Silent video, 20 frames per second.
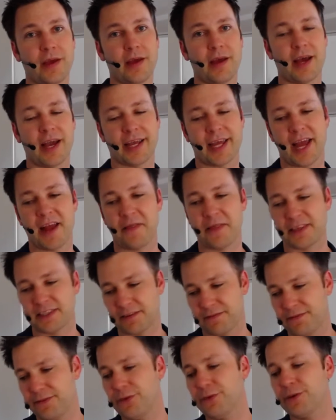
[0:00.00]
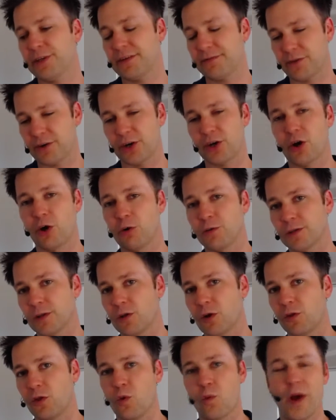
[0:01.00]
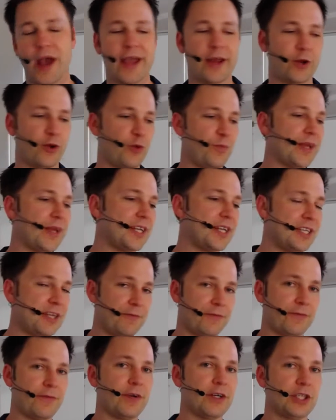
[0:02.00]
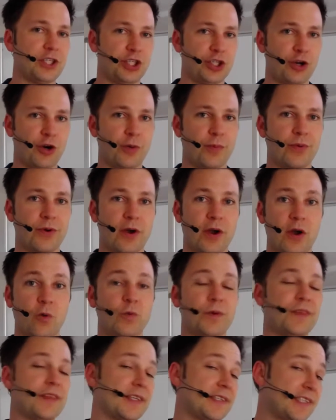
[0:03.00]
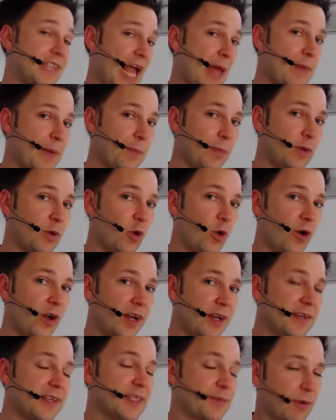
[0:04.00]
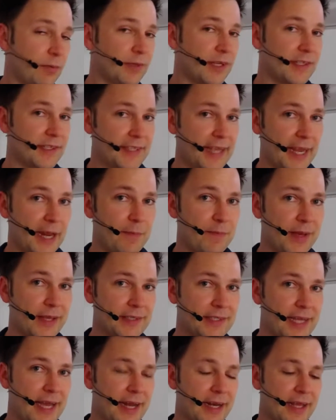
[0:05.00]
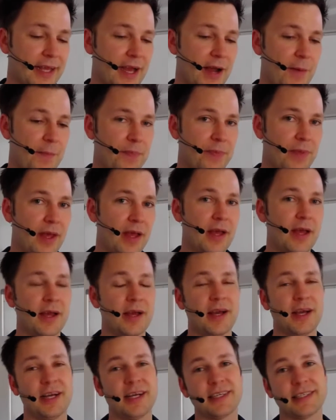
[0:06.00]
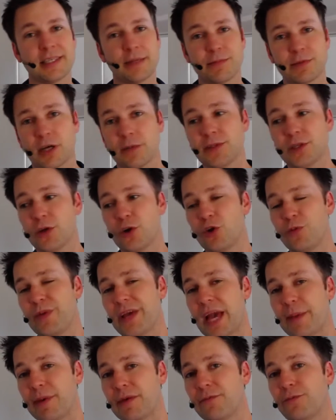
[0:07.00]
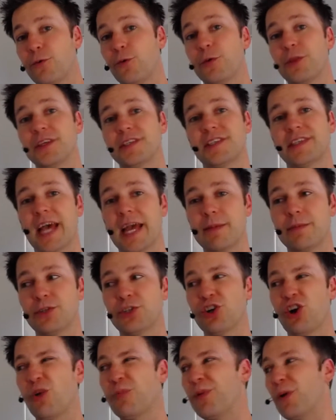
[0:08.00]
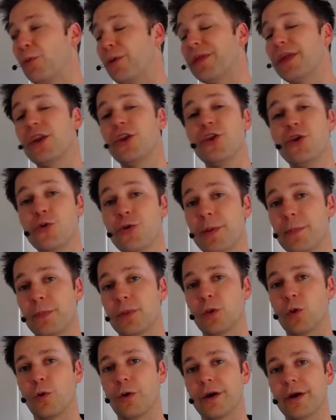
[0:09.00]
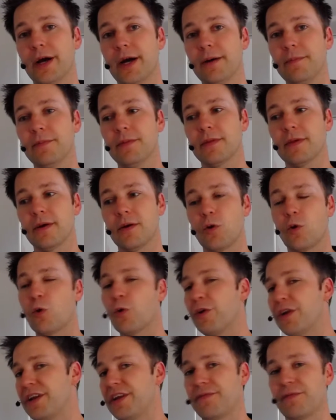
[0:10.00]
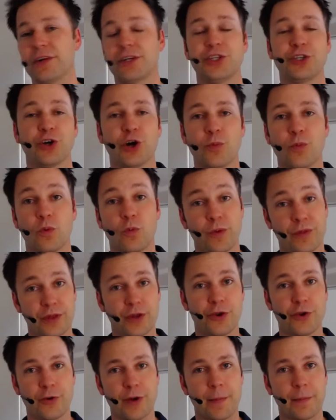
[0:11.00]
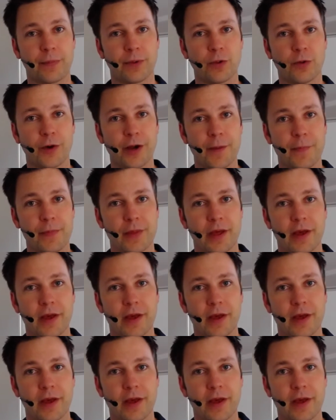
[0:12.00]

Okay, and there's a few different goals along the way. It could be a different job with the same employer is probably a second best outcome. Sometimes you could be aiming for the same job but with a new employer, or a different job with a new employer.